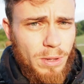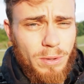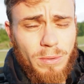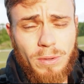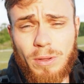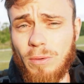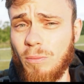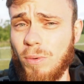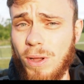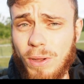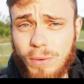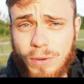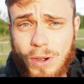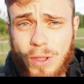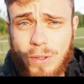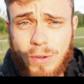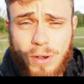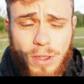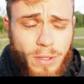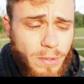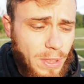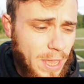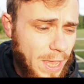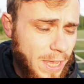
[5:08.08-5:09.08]
a well-known
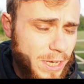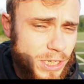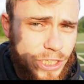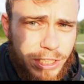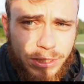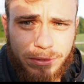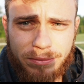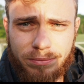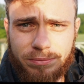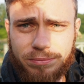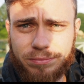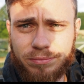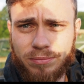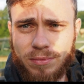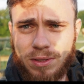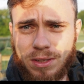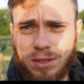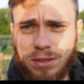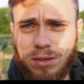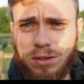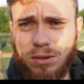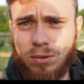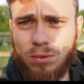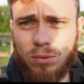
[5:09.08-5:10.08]
location.
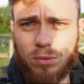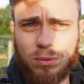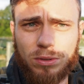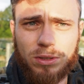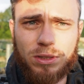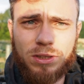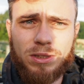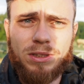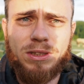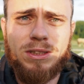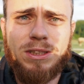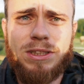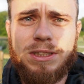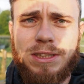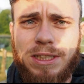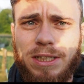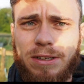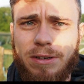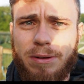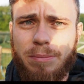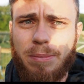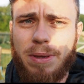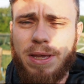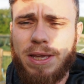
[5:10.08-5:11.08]
Oh,
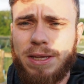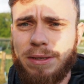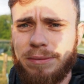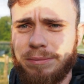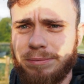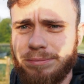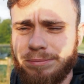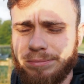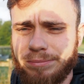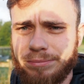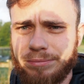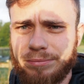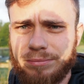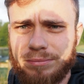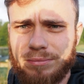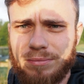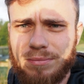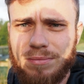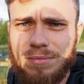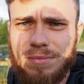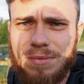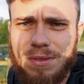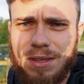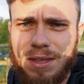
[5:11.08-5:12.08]
dearie me.
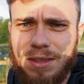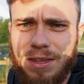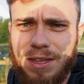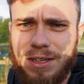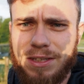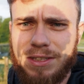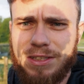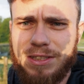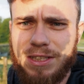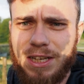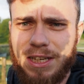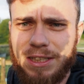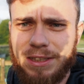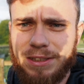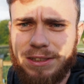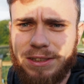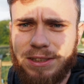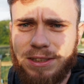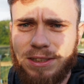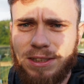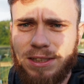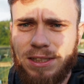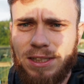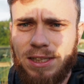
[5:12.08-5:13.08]
This sun.
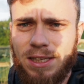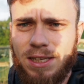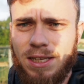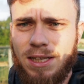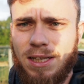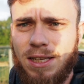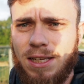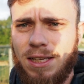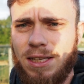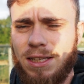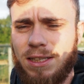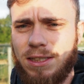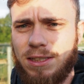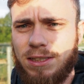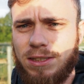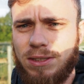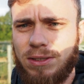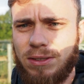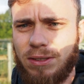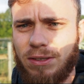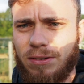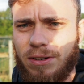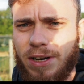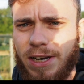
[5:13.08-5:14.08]
It's
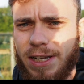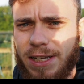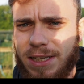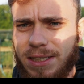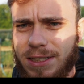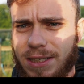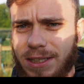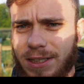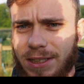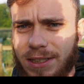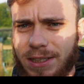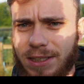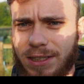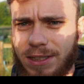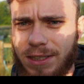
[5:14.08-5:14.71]
not great, is it?